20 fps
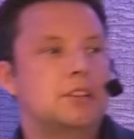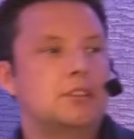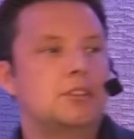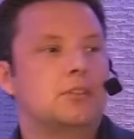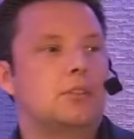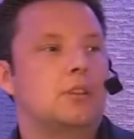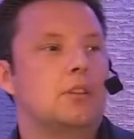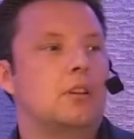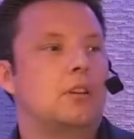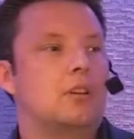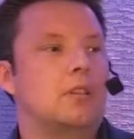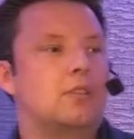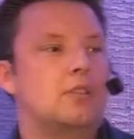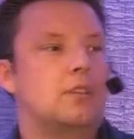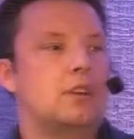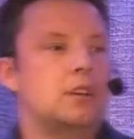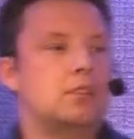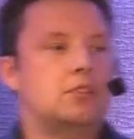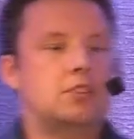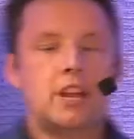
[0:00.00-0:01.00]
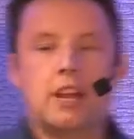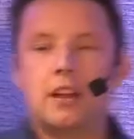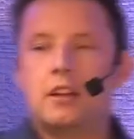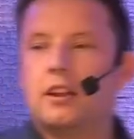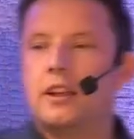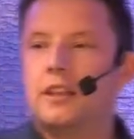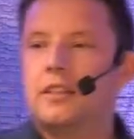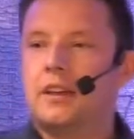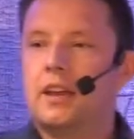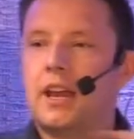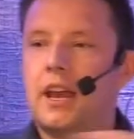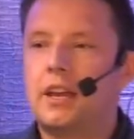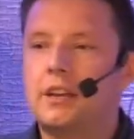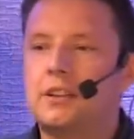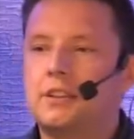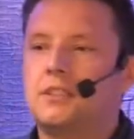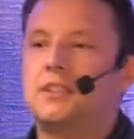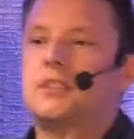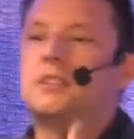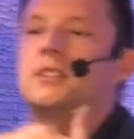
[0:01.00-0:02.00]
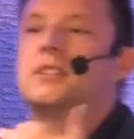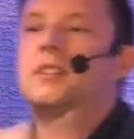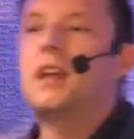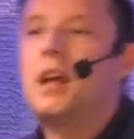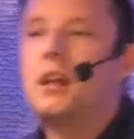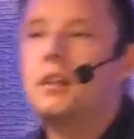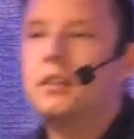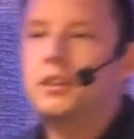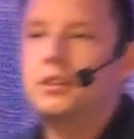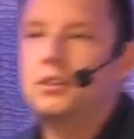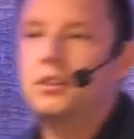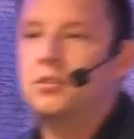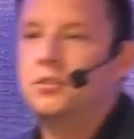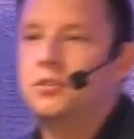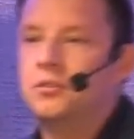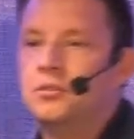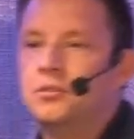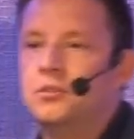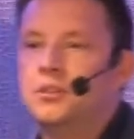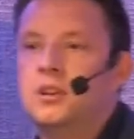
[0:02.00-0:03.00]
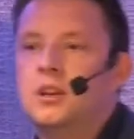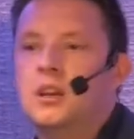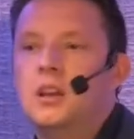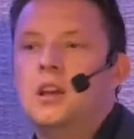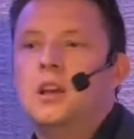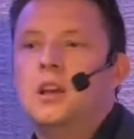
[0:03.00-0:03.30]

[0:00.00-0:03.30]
to the channel and the cadence, the style that you use.